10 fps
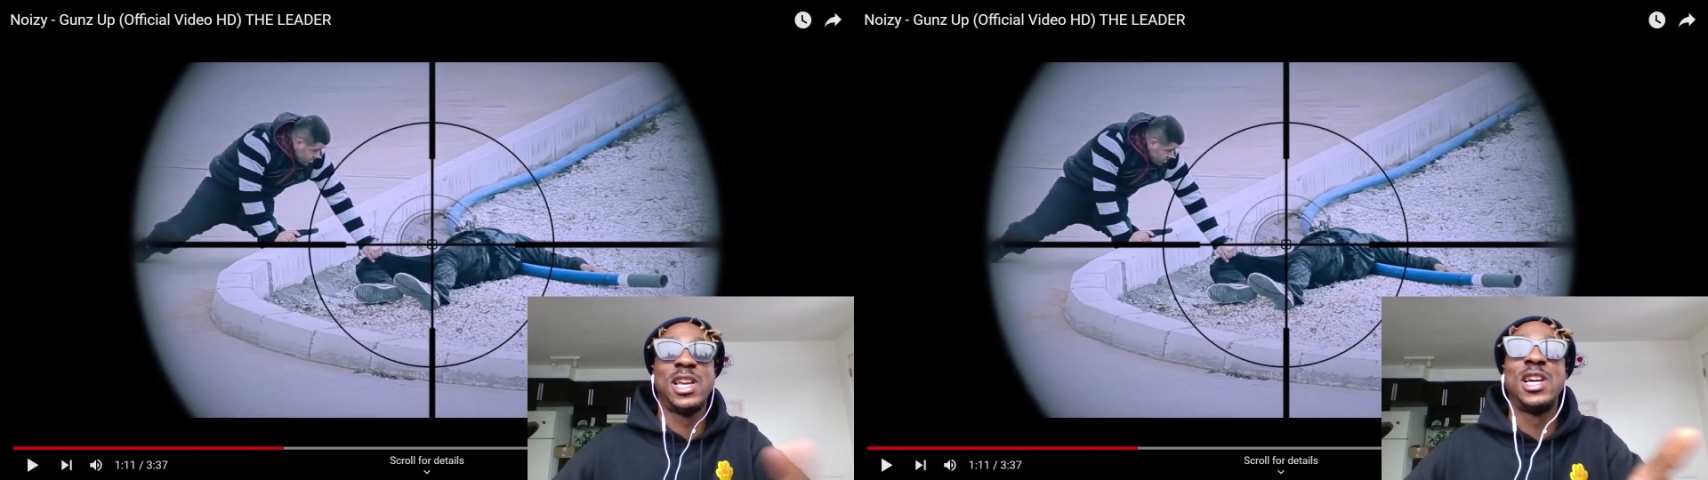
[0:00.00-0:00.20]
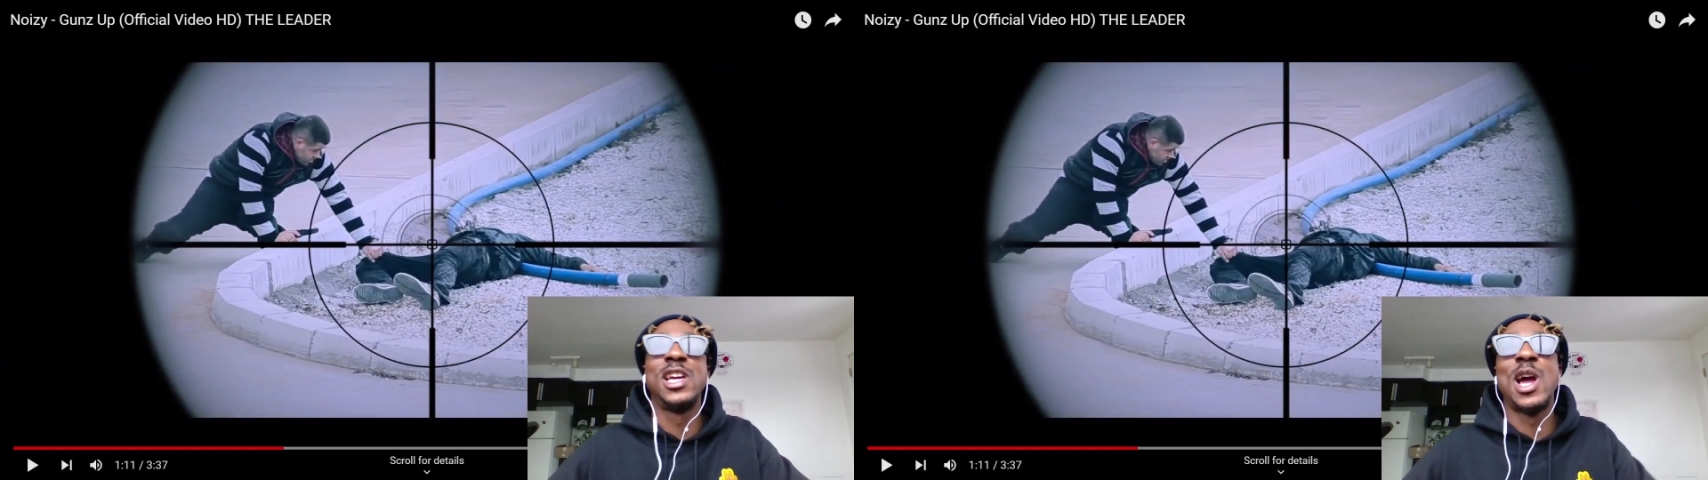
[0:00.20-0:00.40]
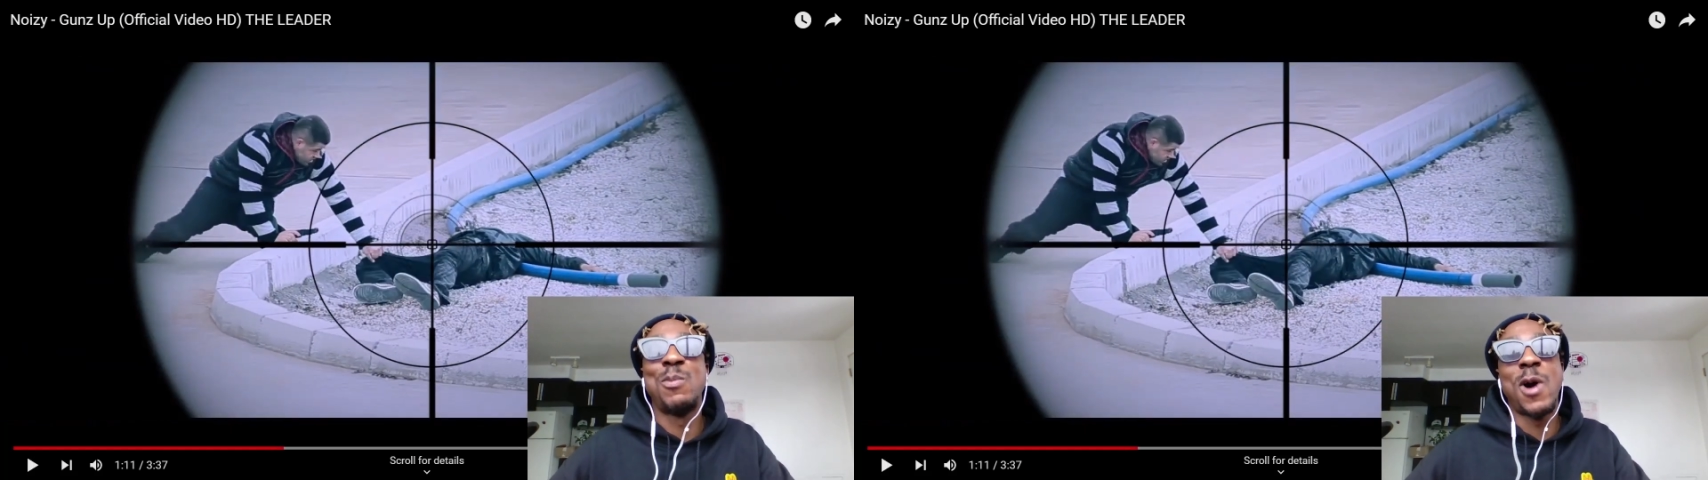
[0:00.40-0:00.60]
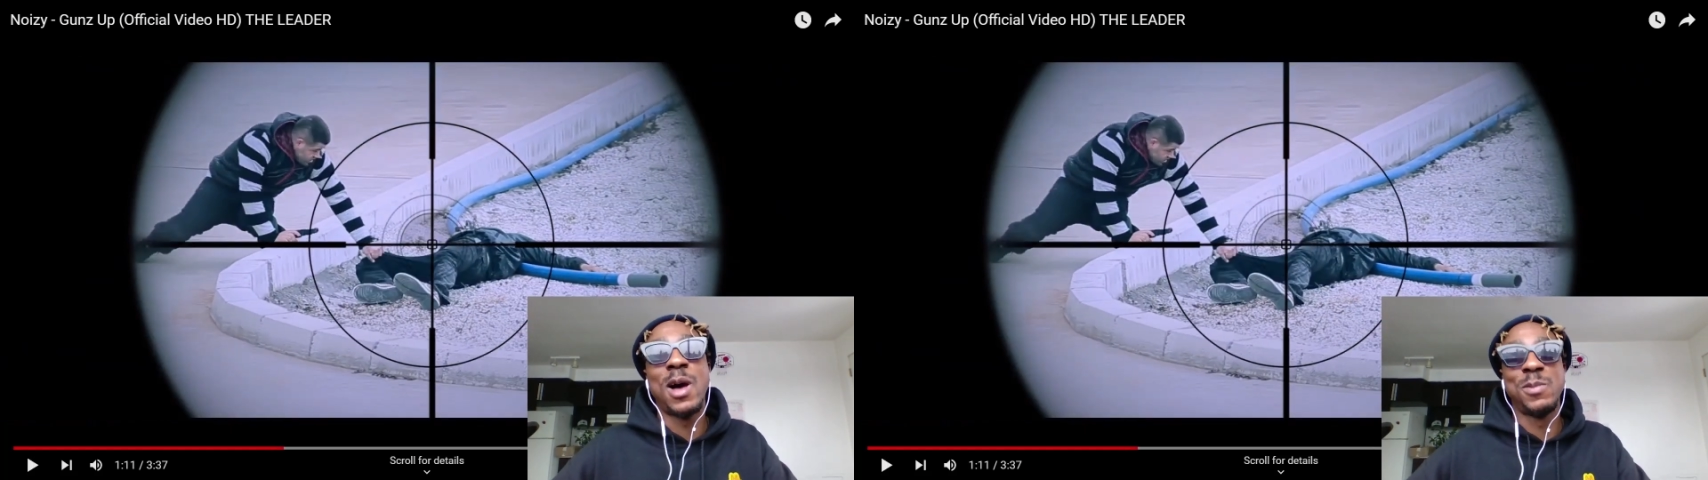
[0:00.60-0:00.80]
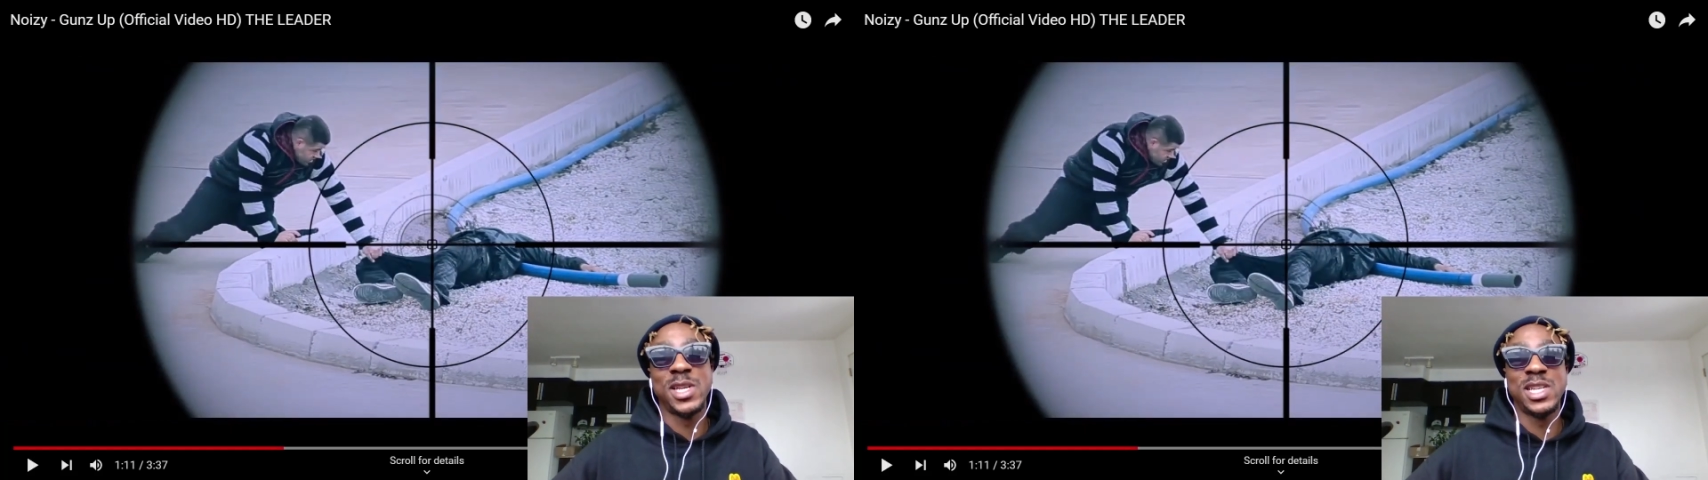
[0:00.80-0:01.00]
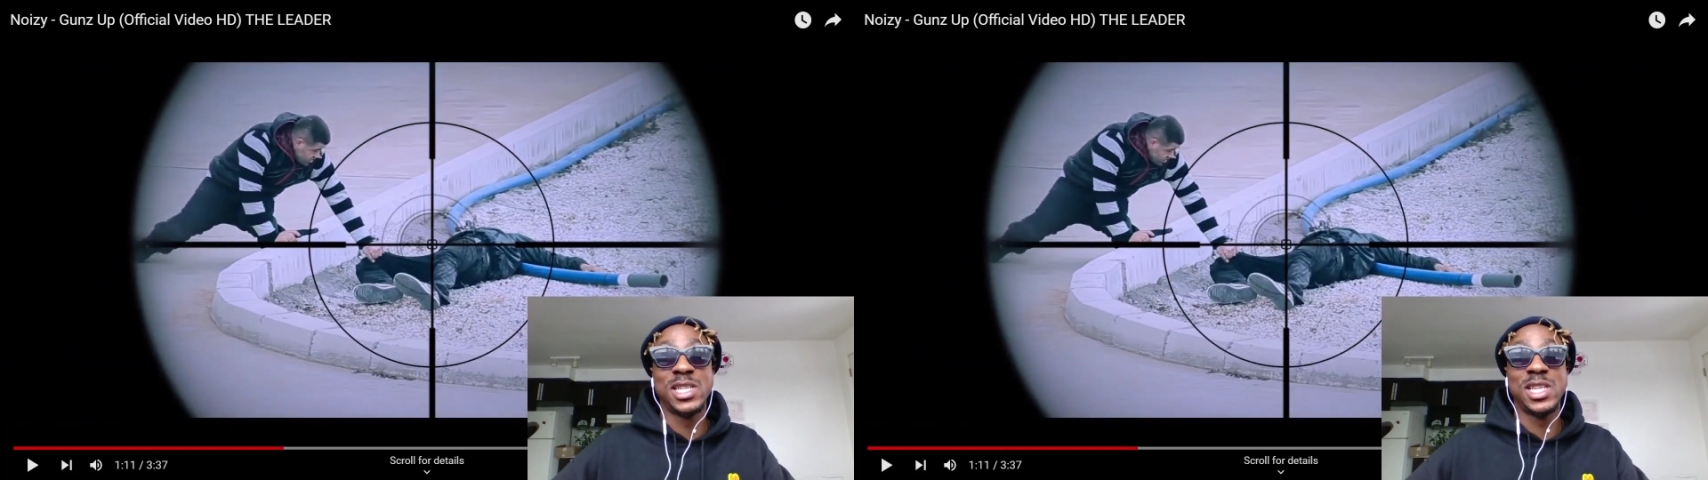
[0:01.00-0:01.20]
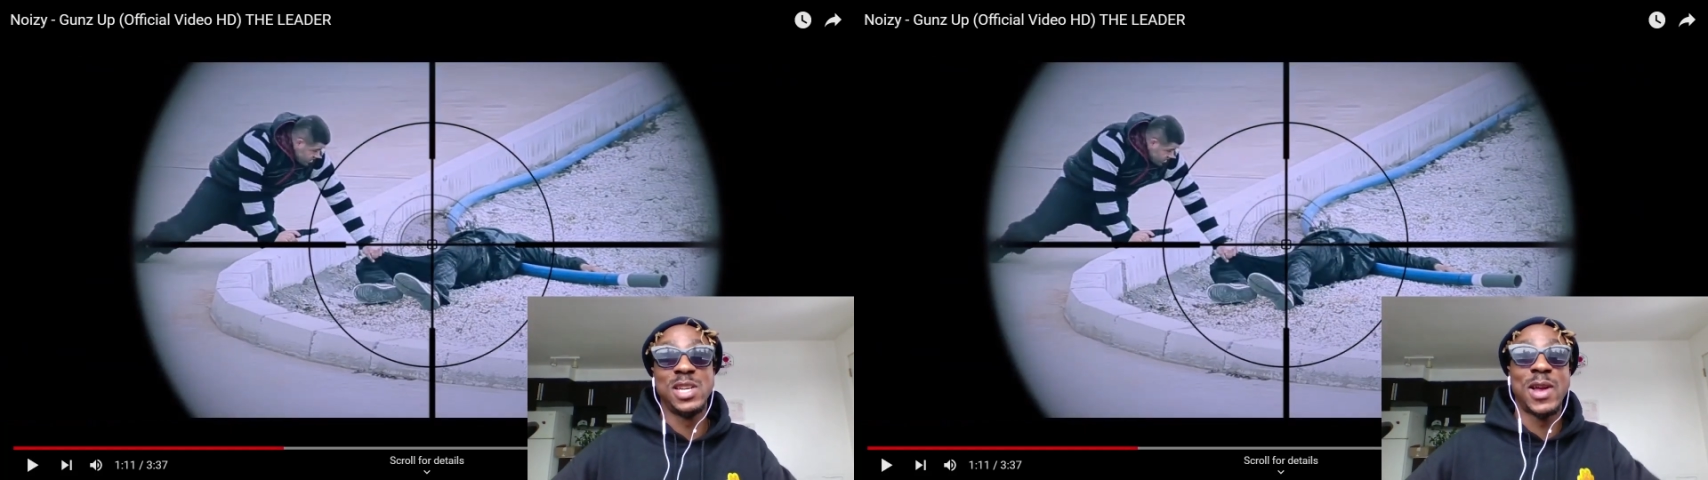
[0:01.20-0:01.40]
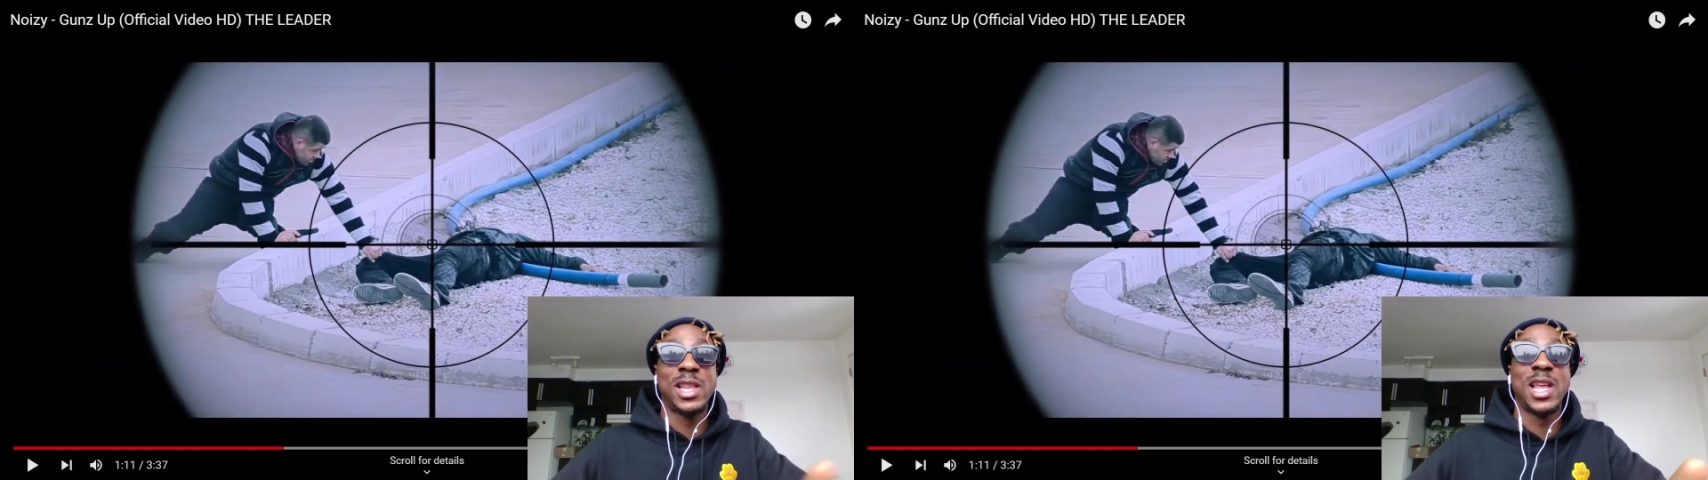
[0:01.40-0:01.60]
could have got popped
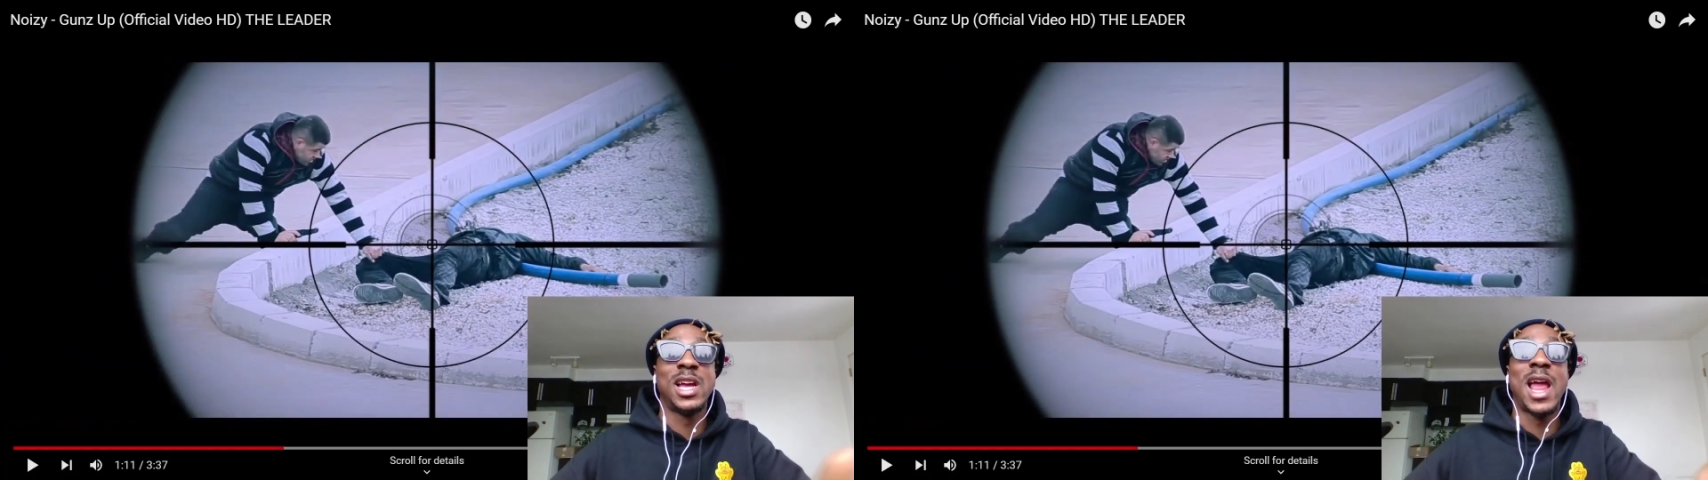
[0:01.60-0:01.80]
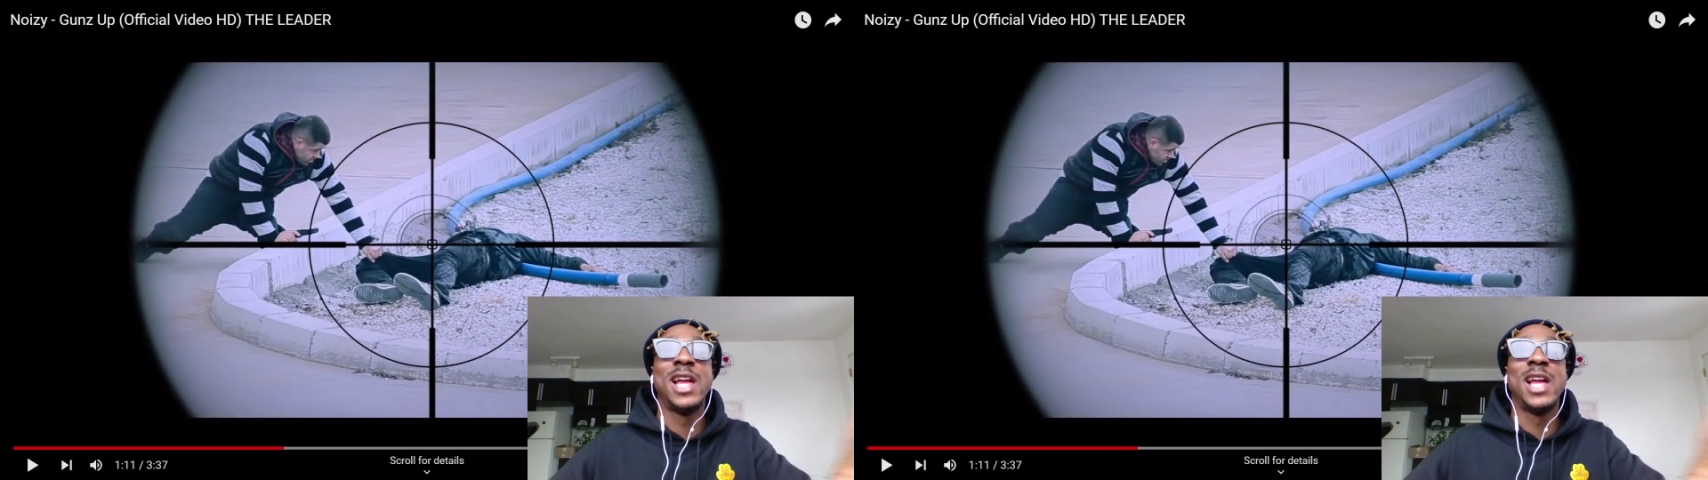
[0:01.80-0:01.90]
easily right there.